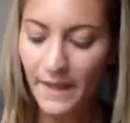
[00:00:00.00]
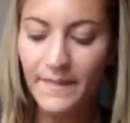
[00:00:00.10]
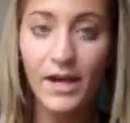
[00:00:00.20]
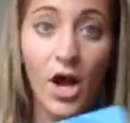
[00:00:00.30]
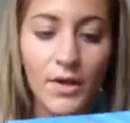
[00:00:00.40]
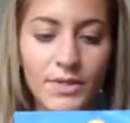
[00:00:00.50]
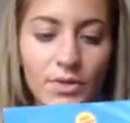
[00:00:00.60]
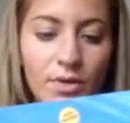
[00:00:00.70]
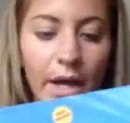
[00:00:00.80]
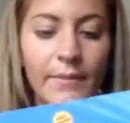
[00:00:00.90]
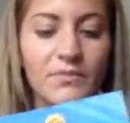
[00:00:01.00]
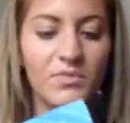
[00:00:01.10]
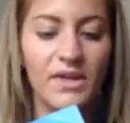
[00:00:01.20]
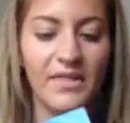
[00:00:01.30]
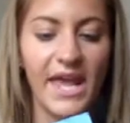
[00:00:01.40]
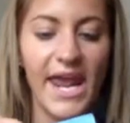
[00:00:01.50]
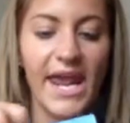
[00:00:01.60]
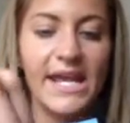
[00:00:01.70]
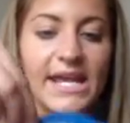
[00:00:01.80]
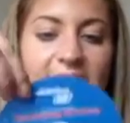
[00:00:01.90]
and then also comes with a